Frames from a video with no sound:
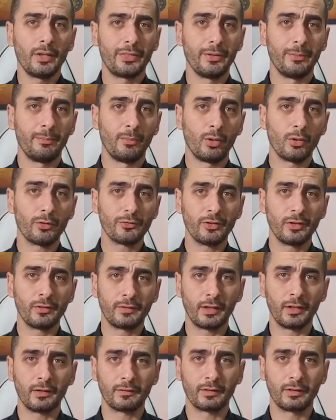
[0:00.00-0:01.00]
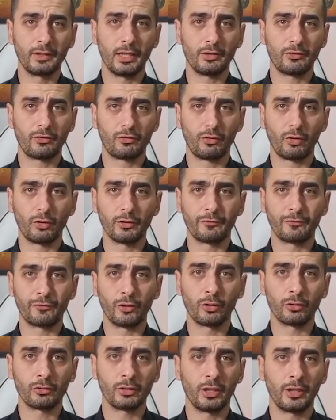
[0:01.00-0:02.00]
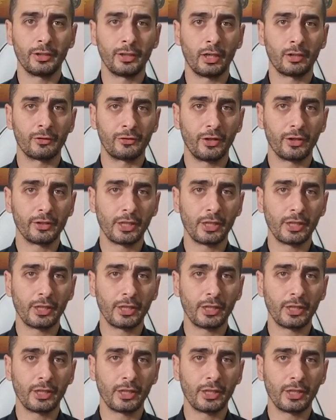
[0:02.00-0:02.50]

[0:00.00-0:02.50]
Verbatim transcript: The most intense clashes on the front line are